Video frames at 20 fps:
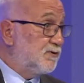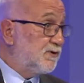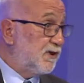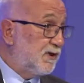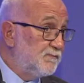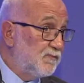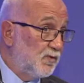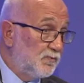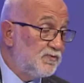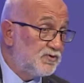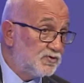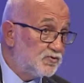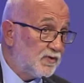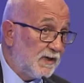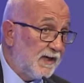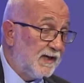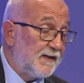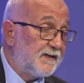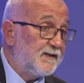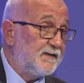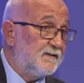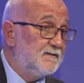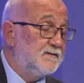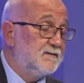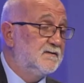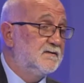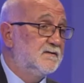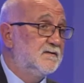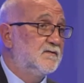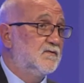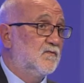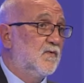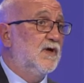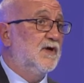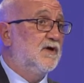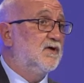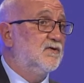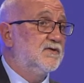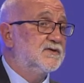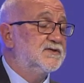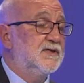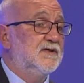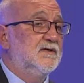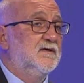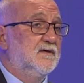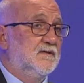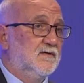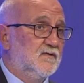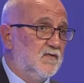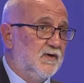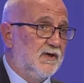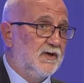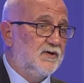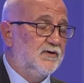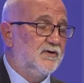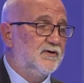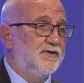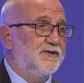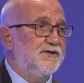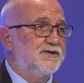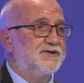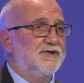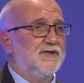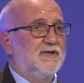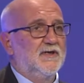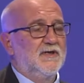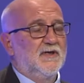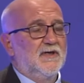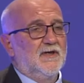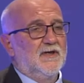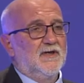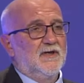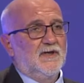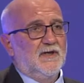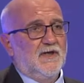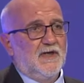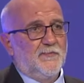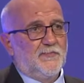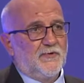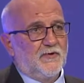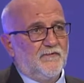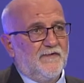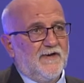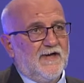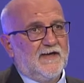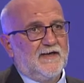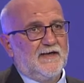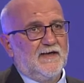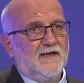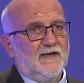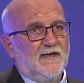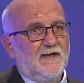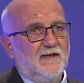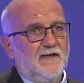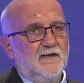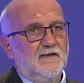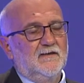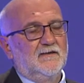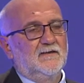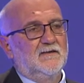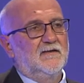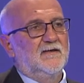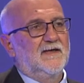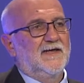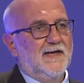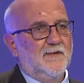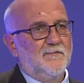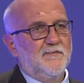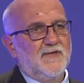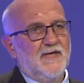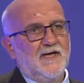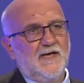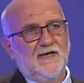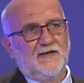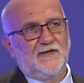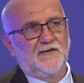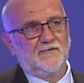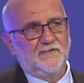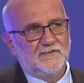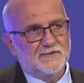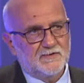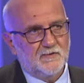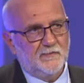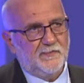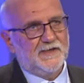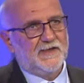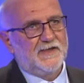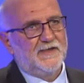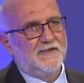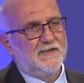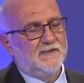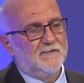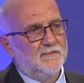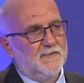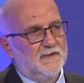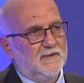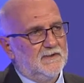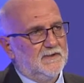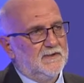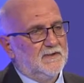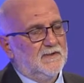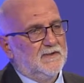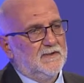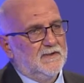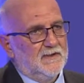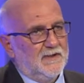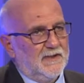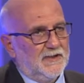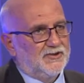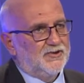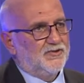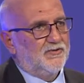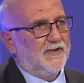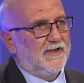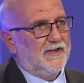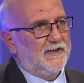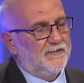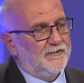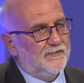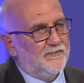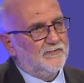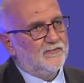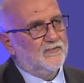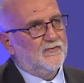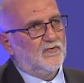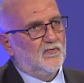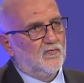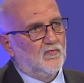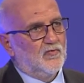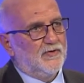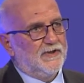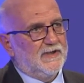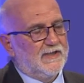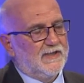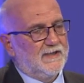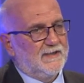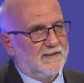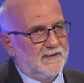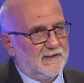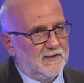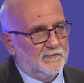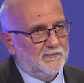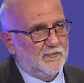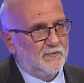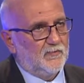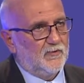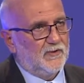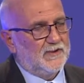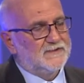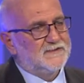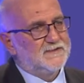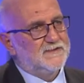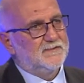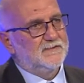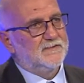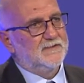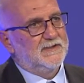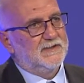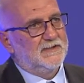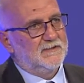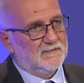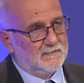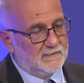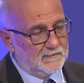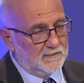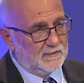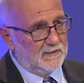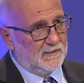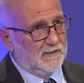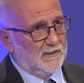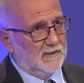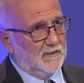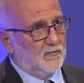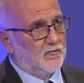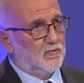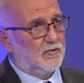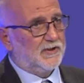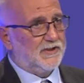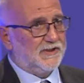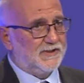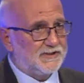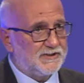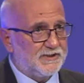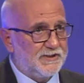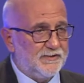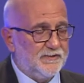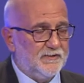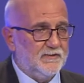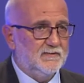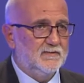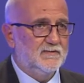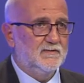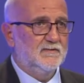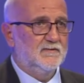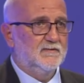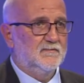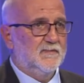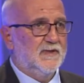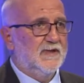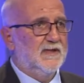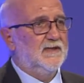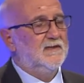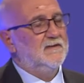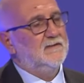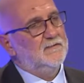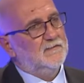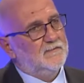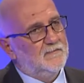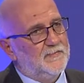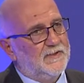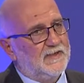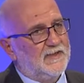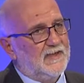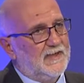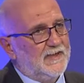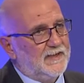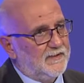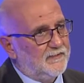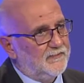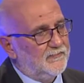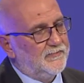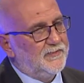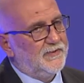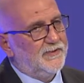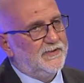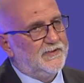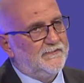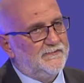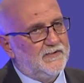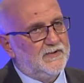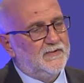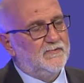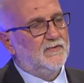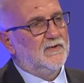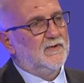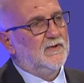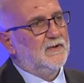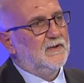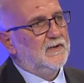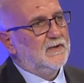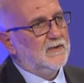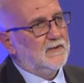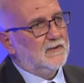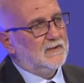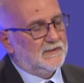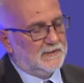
measuring the exposure of the individual to the environment. In other words, we could measure that code, and should we be able to measure that code, we could modify the paradigm without